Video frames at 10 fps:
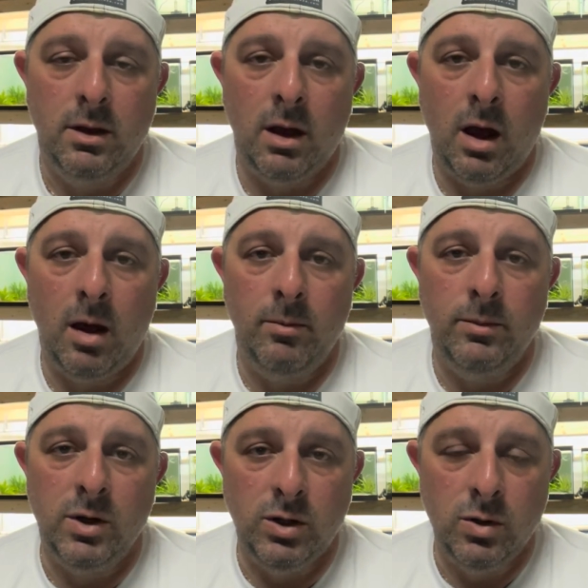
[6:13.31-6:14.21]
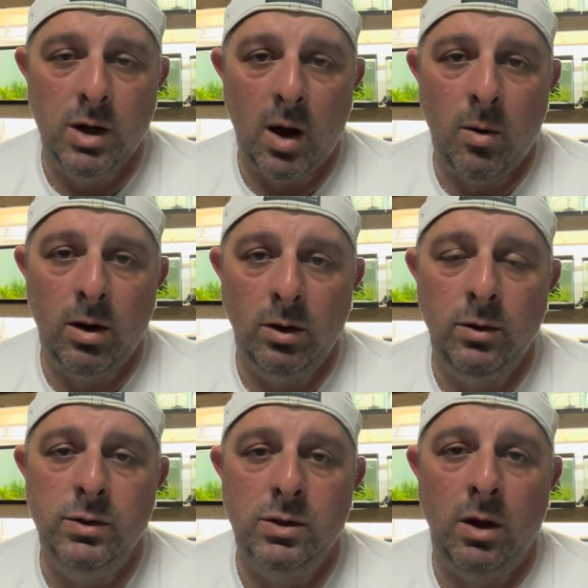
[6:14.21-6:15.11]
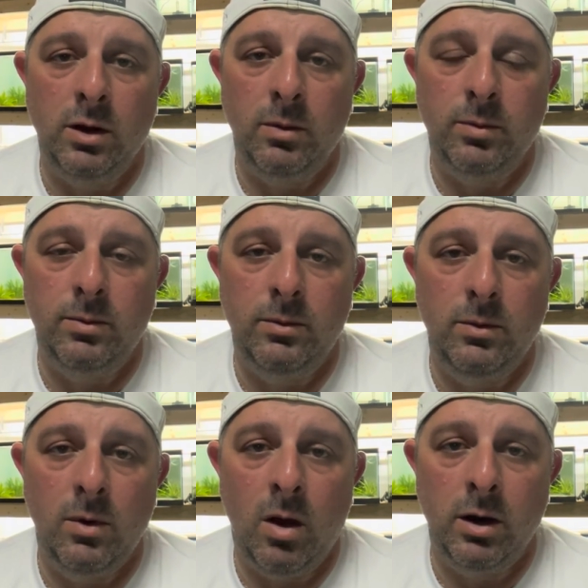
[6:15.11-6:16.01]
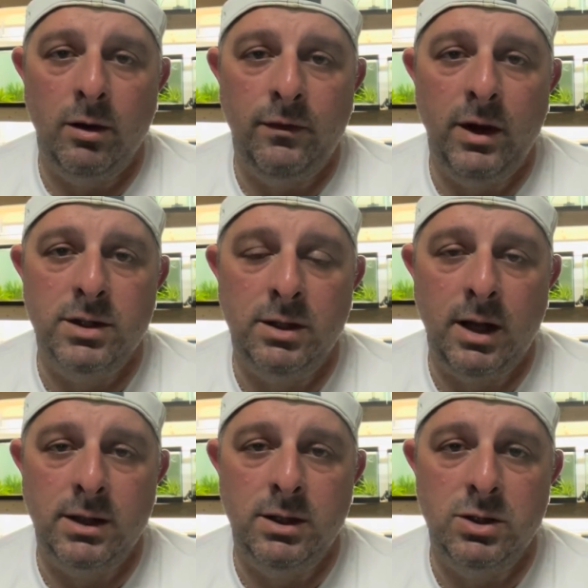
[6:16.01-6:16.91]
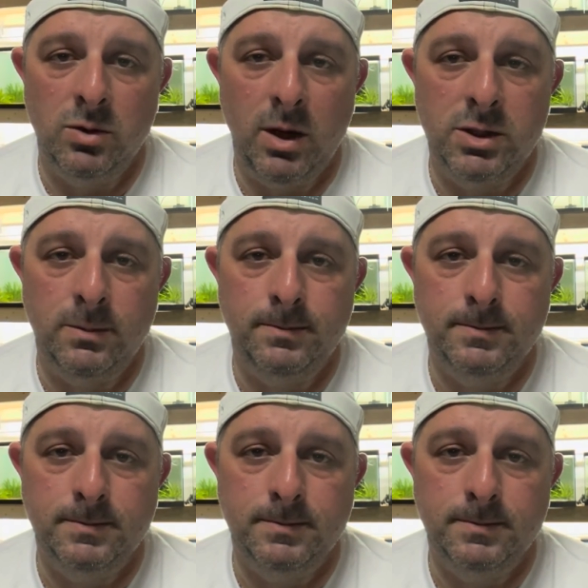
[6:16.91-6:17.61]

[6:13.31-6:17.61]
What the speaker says: You do not want to lose all your fish in that situation.